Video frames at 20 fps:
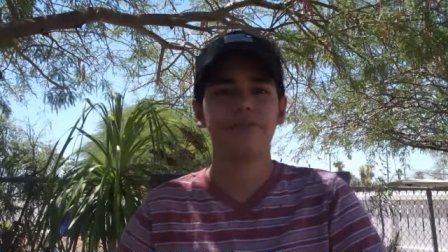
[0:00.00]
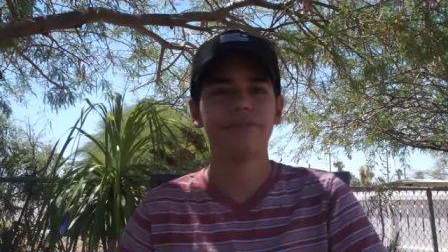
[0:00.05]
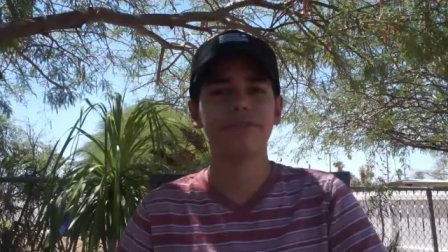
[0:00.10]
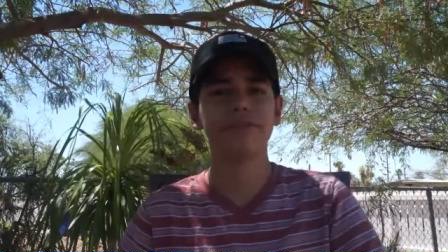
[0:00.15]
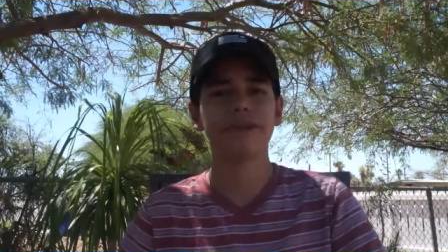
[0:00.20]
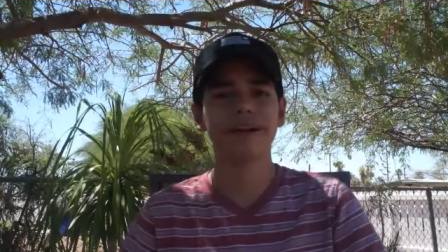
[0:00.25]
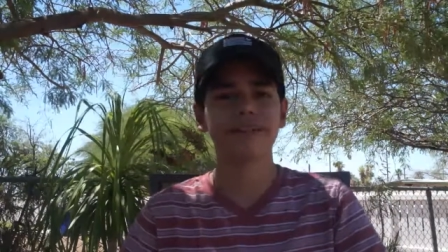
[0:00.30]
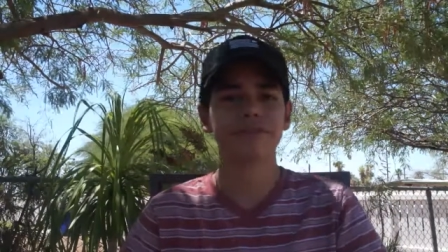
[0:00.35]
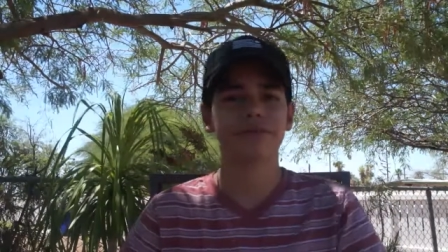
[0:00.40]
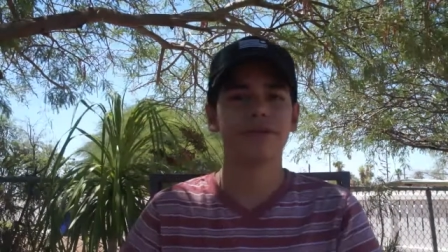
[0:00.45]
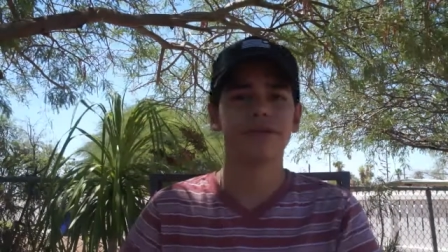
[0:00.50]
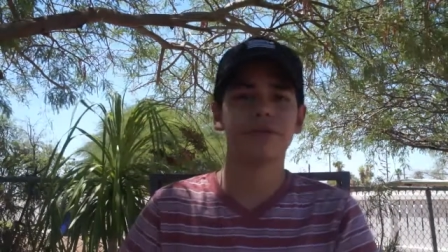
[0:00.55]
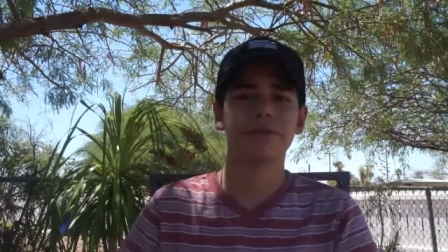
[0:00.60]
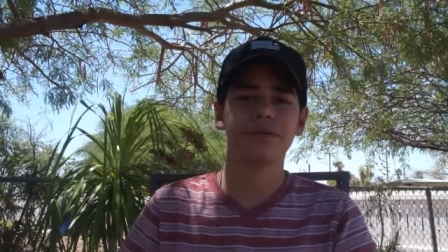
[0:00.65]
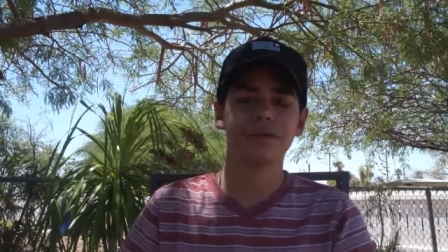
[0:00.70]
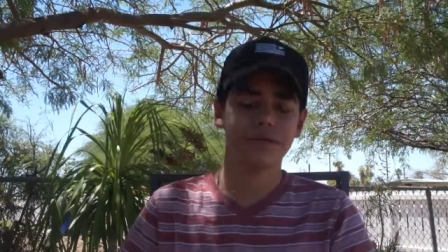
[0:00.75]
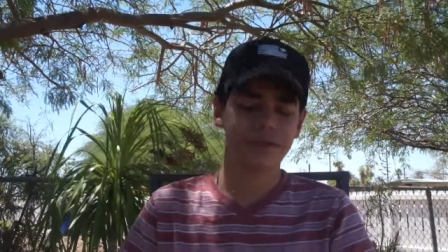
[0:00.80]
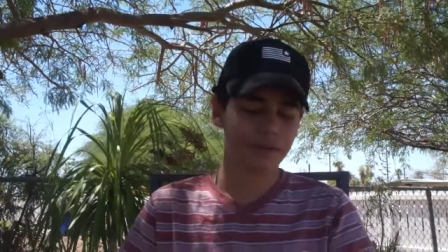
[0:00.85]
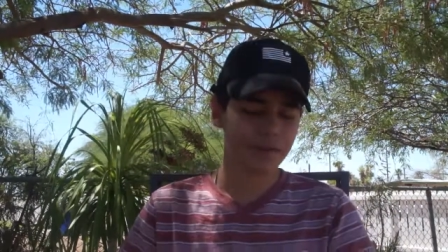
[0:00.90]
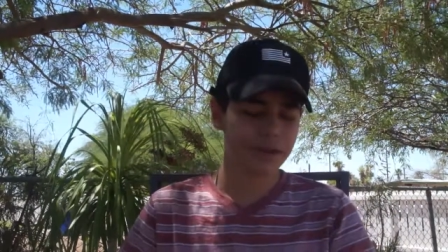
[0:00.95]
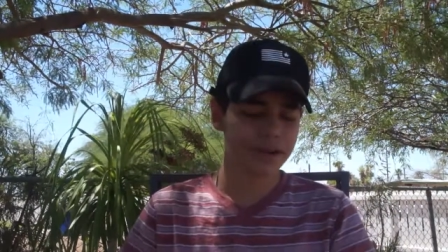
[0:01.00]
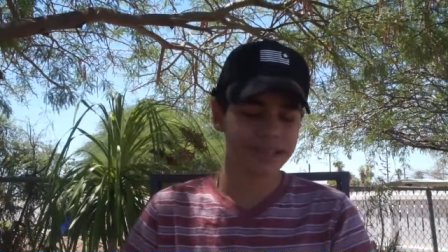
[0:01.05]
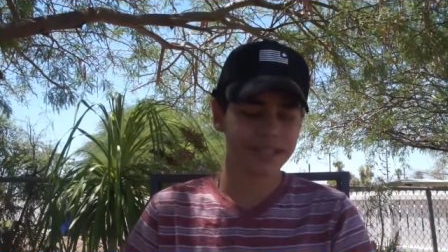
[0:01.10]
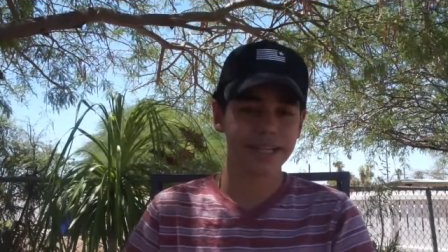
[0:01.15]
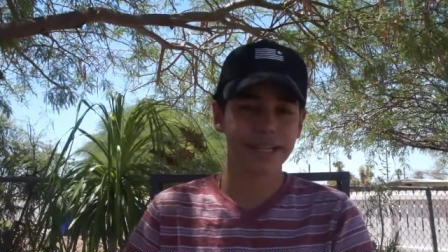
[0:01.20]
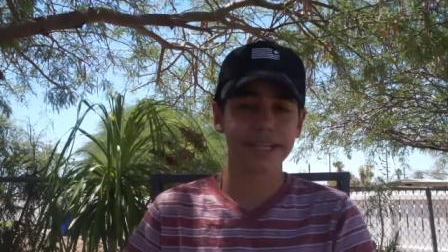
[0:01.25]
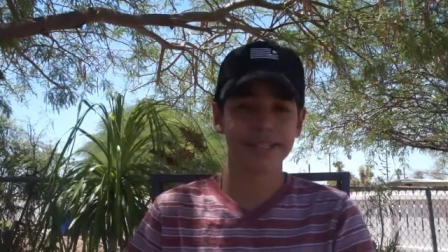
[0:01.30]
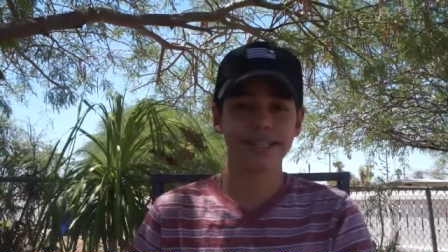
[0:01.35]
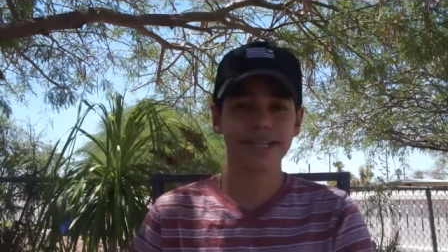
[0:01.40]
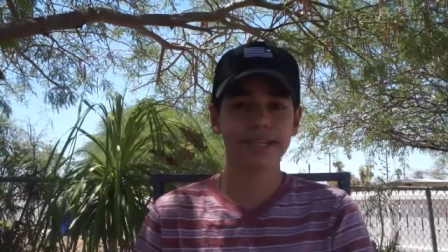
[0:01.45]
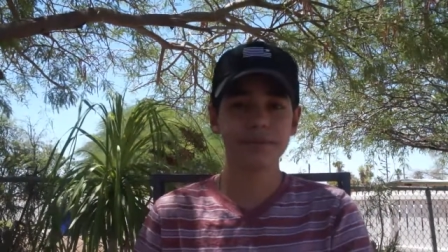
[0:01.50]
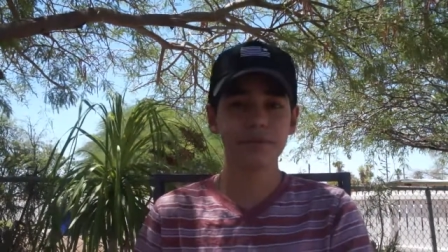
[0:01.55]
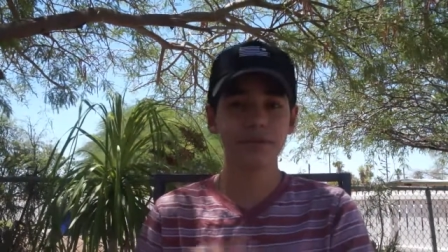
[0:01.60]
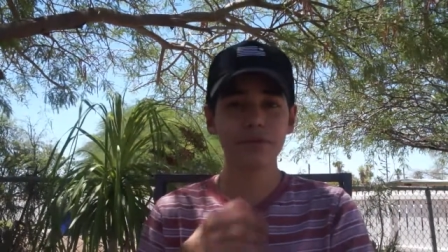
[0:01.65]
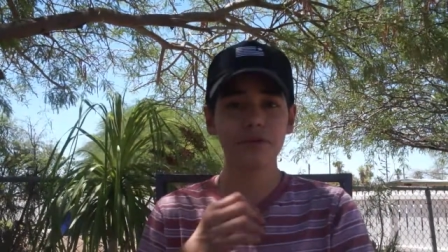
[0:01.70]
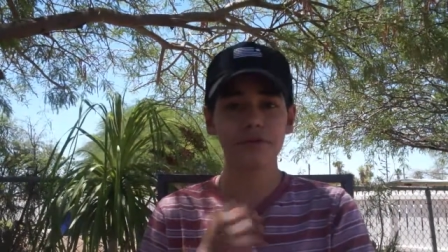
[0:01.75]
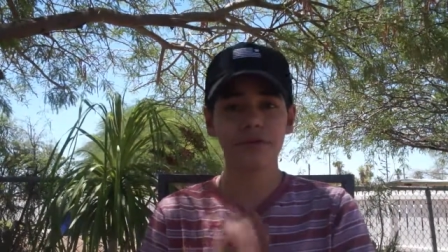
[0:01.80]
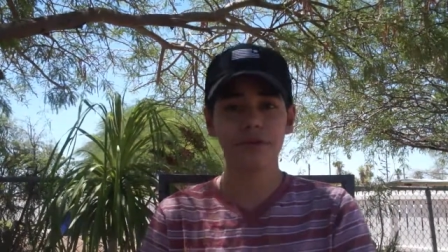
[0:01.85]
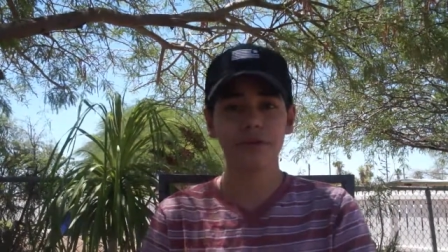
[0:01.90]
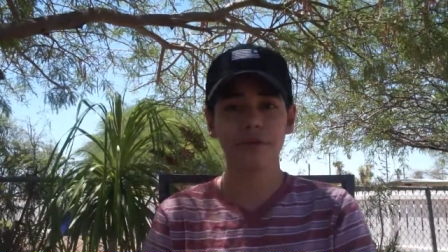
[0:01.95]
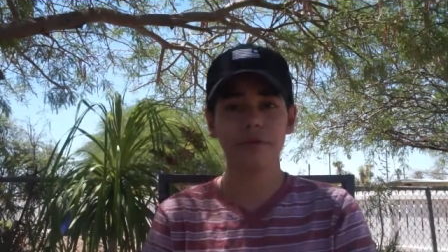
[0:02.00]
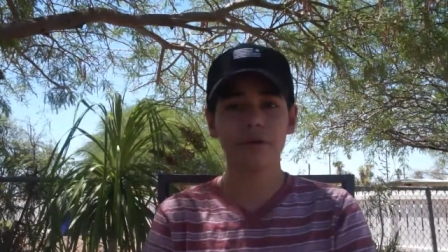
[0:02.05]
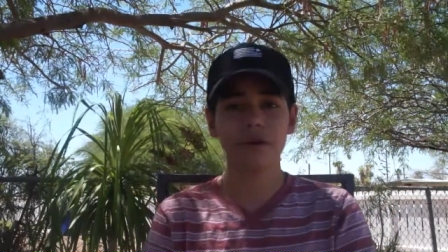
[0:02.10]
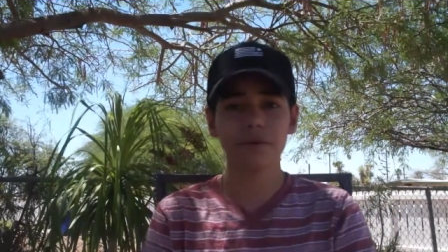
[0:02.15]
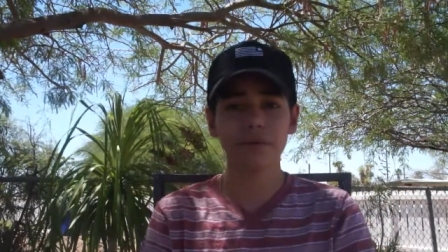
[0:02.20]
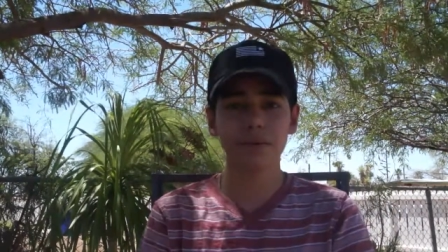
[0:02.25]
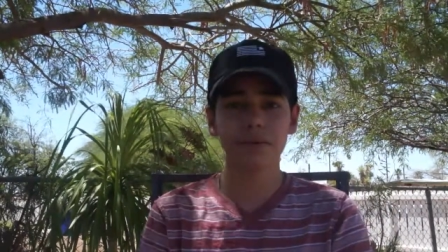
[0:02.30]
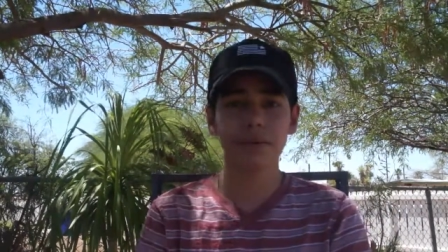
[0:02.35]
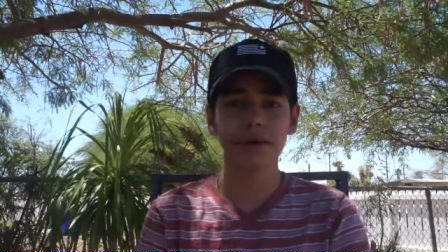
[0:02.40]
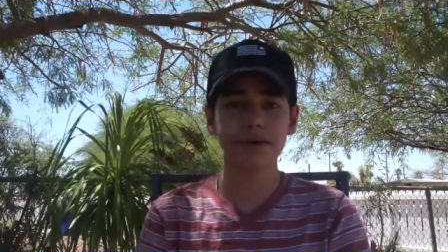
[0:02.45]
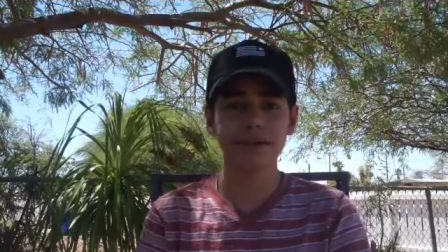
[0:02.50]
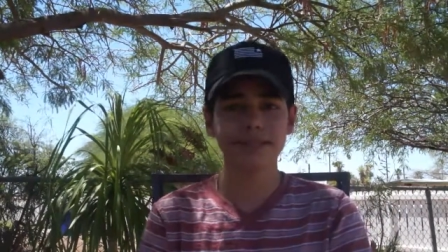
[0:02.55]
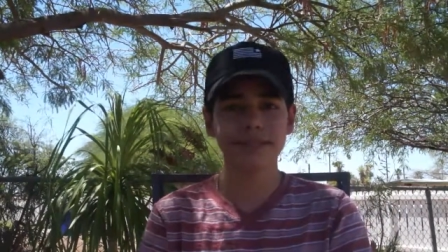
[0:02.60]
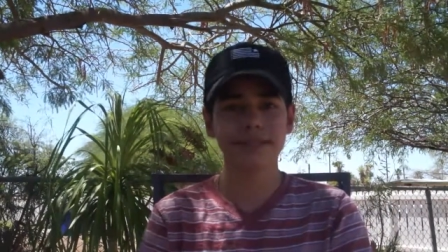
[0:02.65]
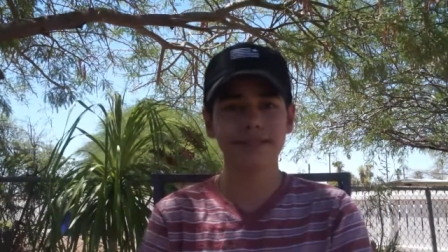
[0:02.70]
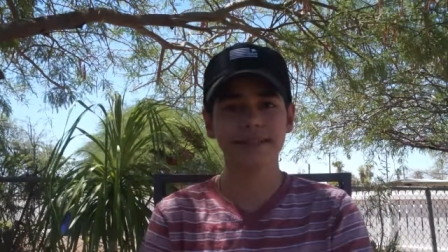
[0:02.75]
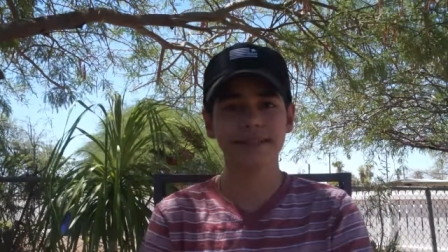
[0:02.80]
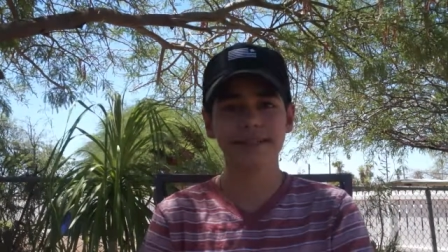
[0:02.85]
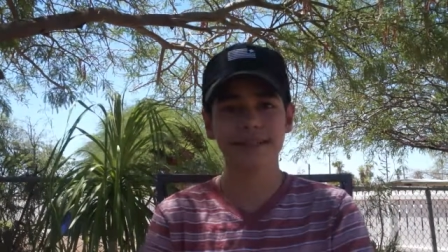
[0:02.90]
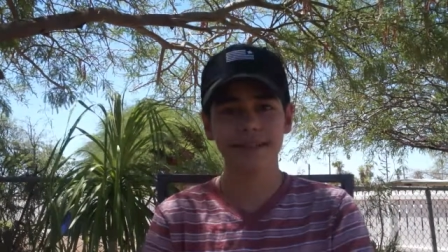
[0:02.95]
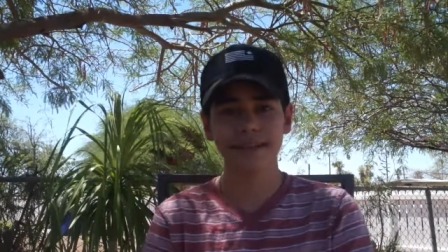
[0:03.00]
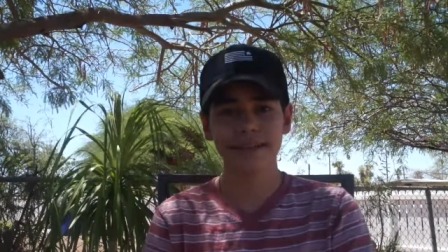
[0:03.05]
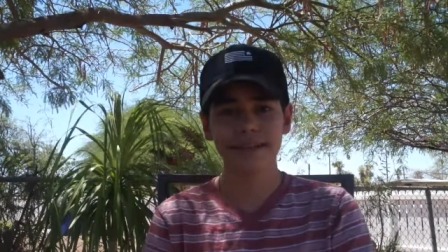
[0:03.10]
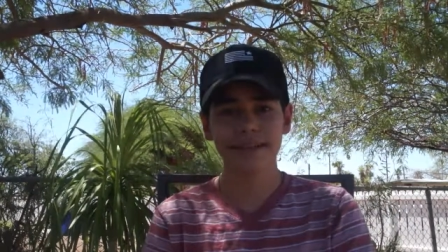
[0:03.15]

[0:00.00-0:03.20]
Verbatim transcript: If you guys want to watch a Deadpool Funko Pop unboxing